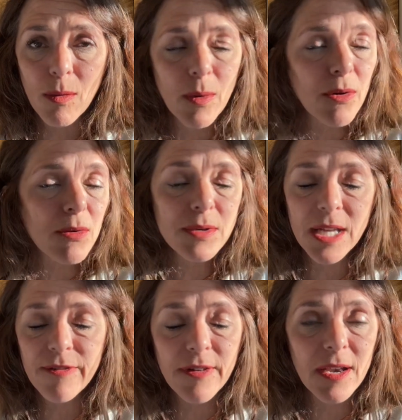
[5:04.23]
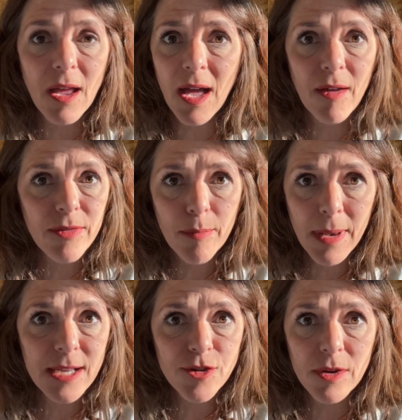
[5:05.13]
We're all different. I have the
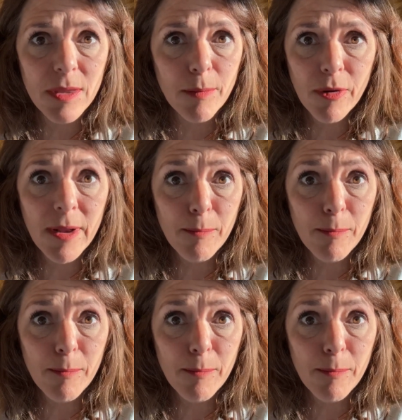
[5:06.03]
pleasure and the